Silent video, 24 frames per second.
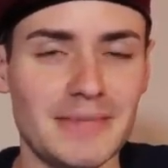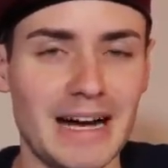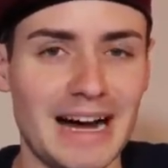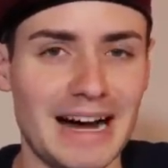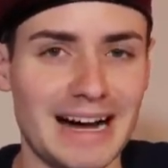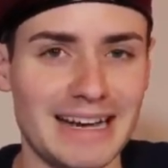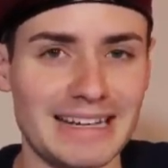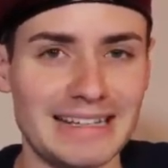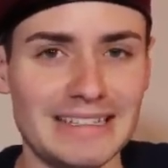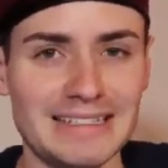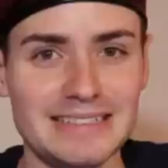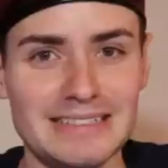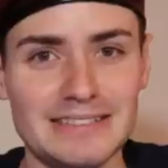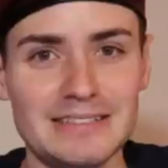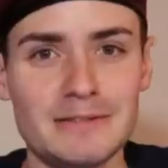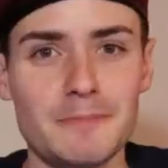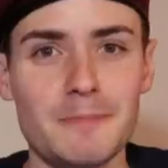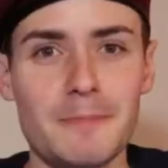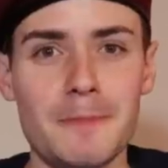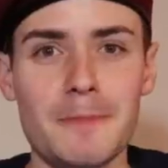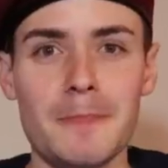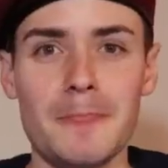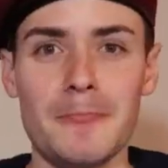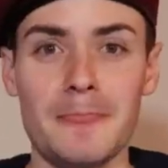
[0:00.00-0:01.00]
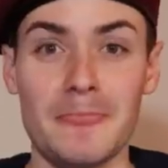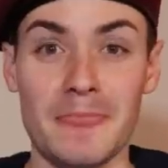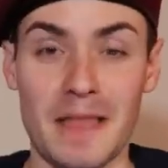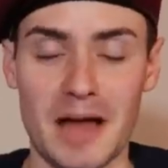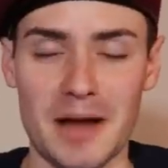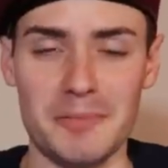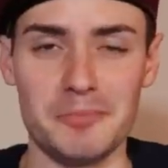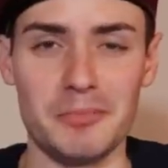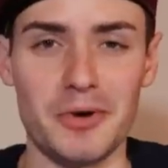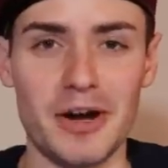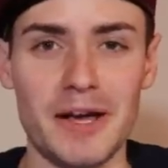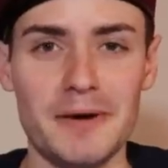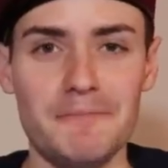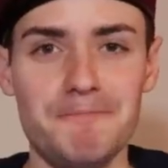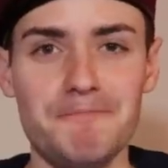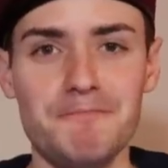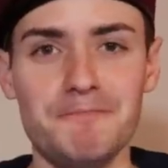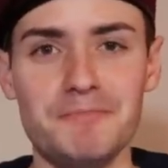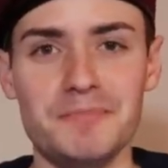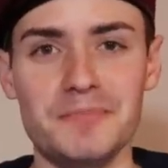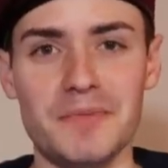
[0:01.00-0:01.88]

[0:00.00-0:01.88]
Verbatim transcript: hi, I'm Brett.